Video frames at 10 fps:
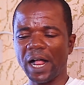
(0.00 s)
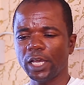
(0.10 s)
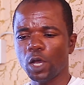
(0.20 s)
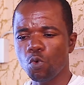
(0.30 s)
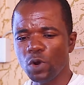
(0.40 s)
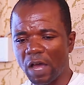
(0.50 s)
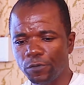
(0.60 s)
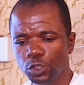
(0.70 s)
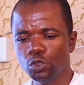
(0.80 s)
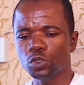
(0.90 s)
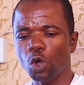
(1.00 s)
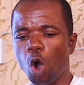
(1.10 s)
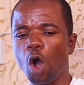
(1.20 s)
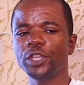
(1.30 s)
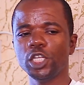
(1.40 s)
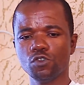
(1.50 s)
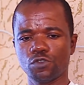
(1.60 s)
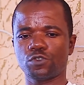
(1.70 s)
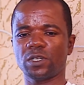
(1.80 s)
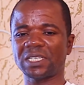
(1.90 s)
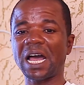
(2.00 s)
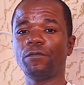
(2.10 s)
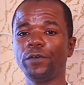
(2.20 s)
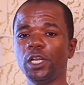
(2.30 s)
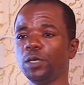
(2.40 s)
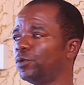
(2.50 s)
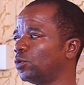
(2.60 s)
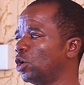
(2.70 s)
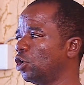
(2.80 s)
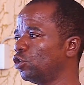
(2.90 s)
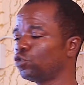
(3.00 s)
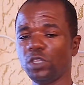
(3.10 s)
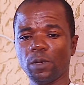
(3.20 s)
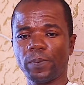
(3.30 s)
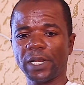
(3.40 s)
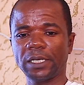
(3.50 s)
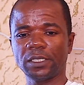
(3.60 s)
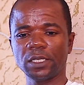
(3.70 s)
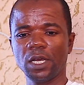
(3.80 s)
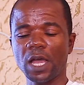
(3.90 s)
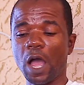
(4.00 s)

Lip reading: algae will have used all the nutrients available to the plant.